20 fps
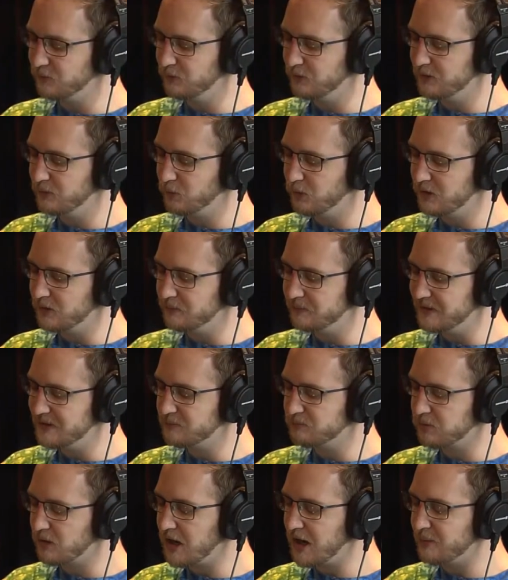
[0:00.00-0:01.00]
what, what a
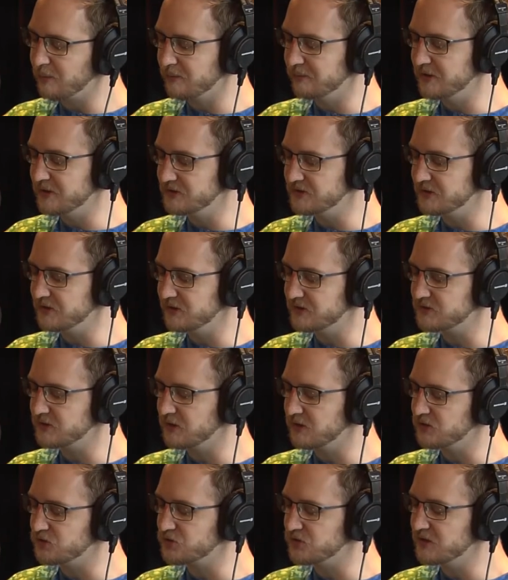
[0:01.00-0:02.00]
big problem is in this
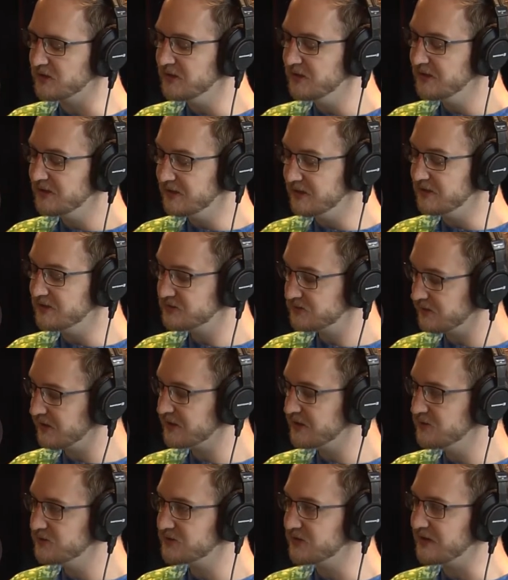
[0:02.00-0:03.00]
country is,
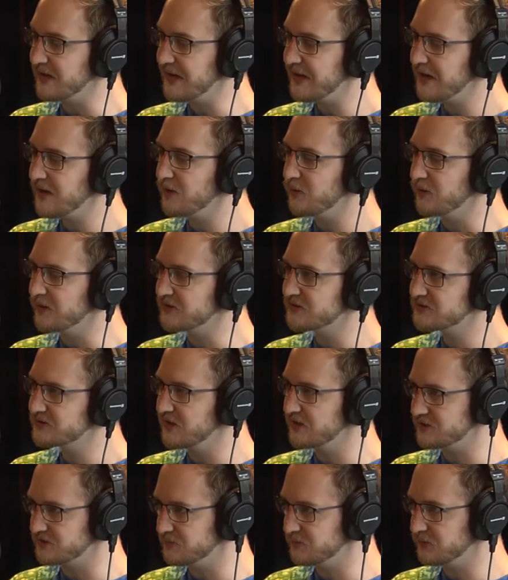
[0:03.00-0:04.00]
like you said, how
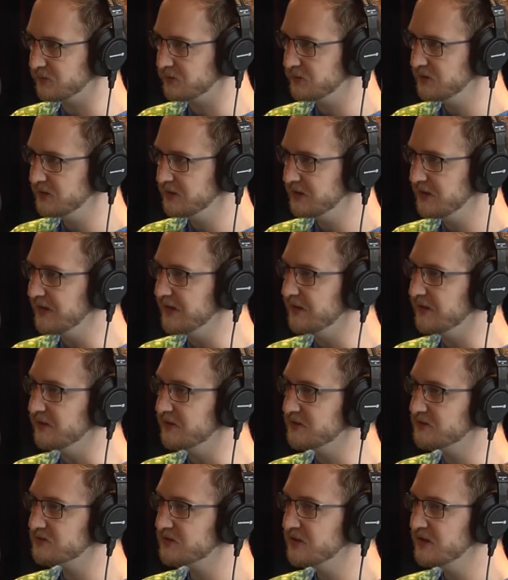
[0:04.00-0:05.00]
accessible it
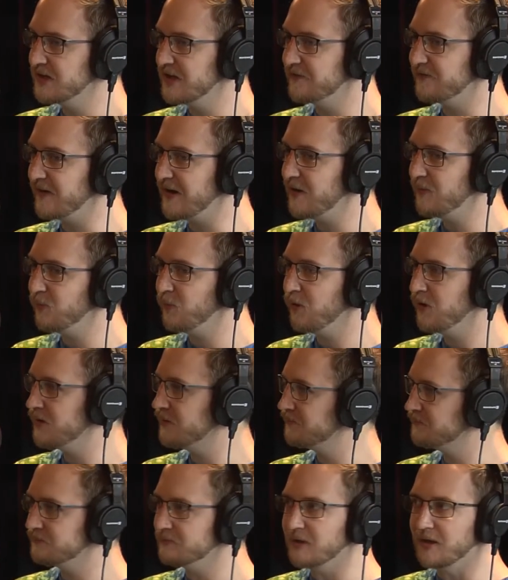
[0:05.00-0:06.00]
is. If I
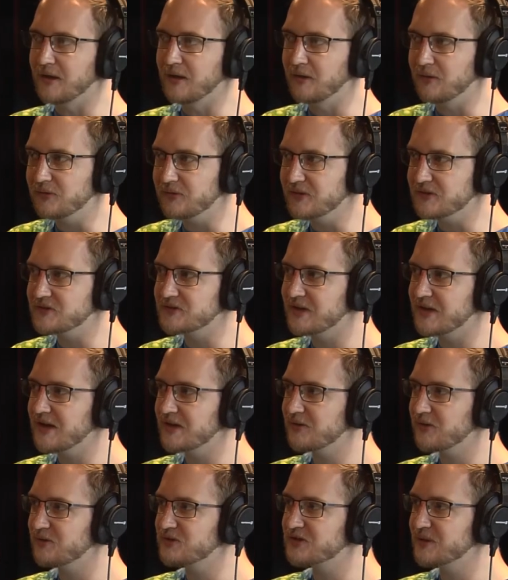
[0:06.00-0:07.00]
want a healthy cheap snack
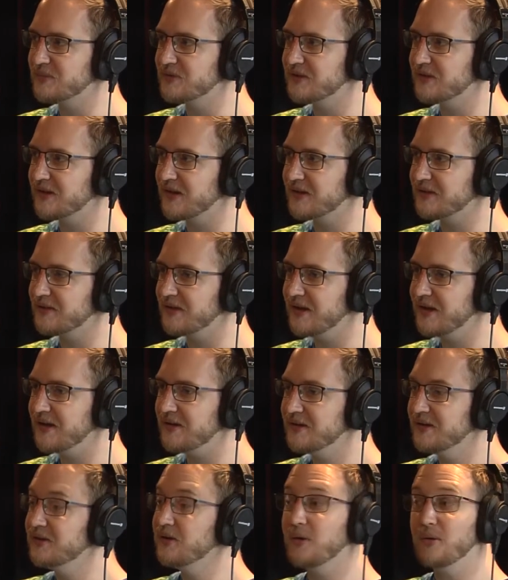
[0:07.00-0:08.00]
food. or something like
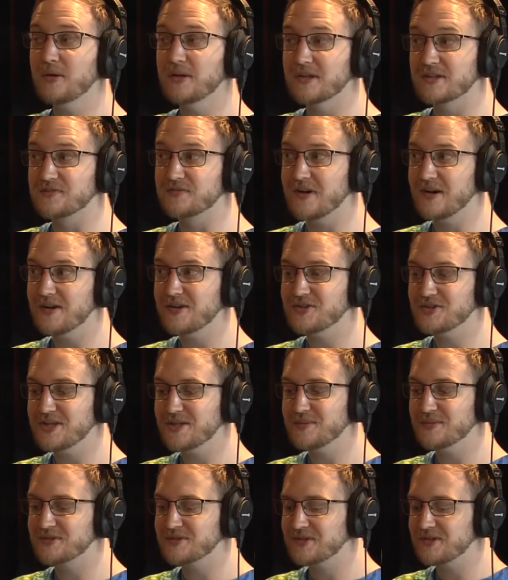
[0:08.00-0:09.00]
that, oh yeah, it's very
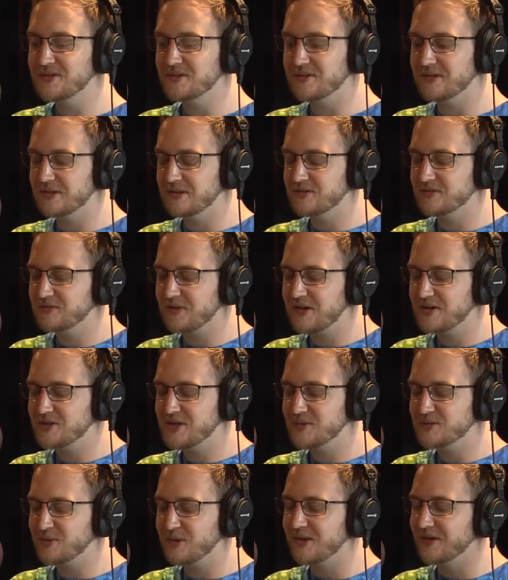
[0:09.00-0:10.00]
cheap as too, uh, very
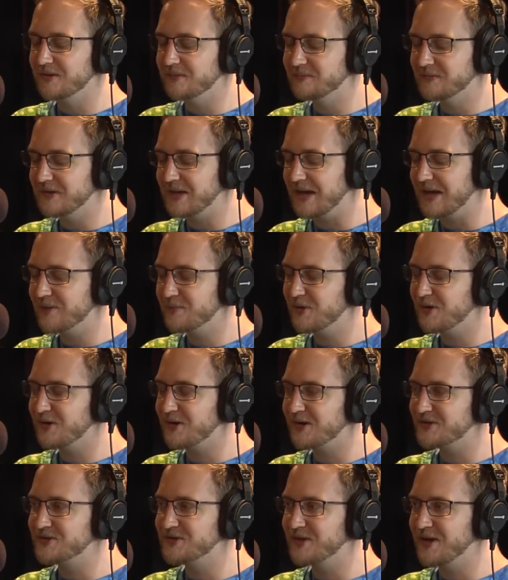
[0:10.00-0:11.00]
cheap as well. A hamburger
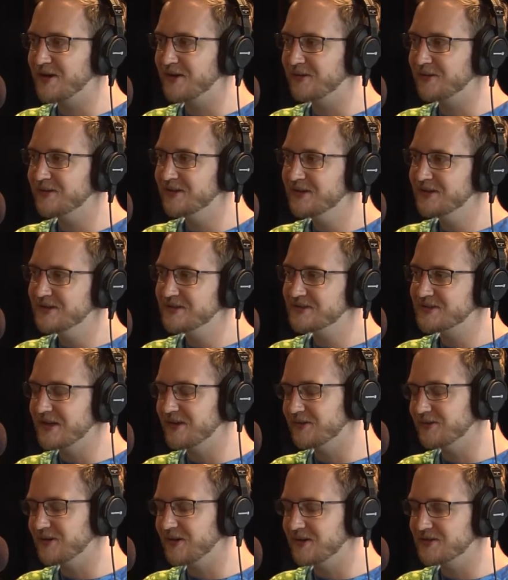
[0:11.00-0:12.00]
costs a dollar,
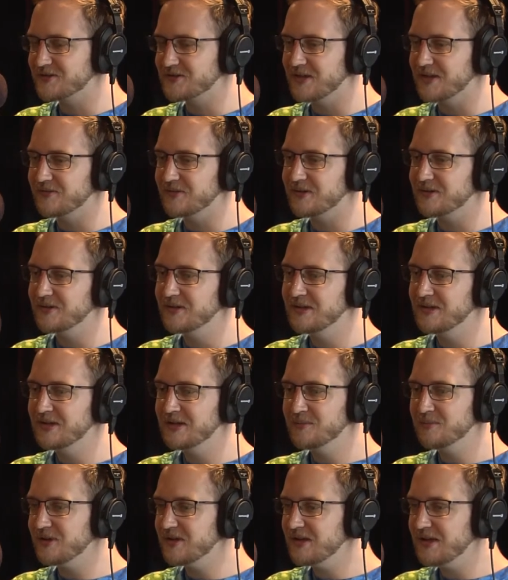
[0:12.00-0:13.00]
salad costs seven.
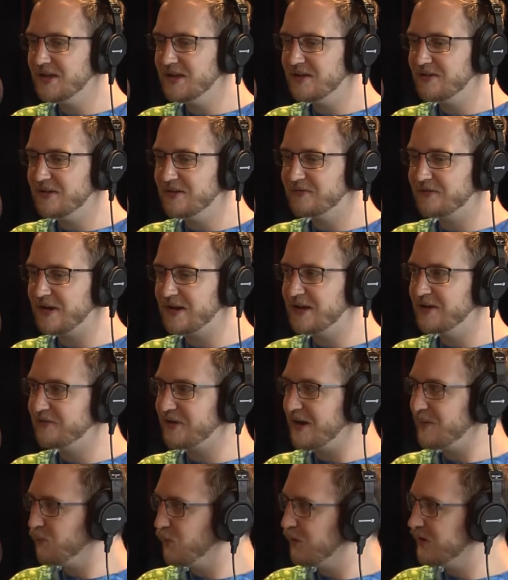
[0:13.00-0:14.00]
But yeah, if yeah. I, if
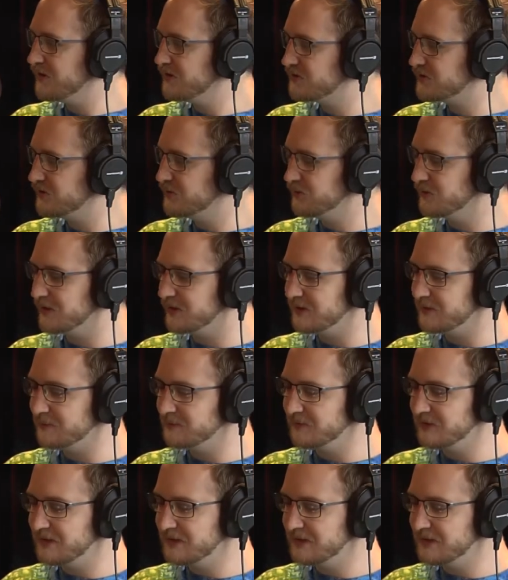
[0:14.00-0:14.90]
I'm wanting to, uh,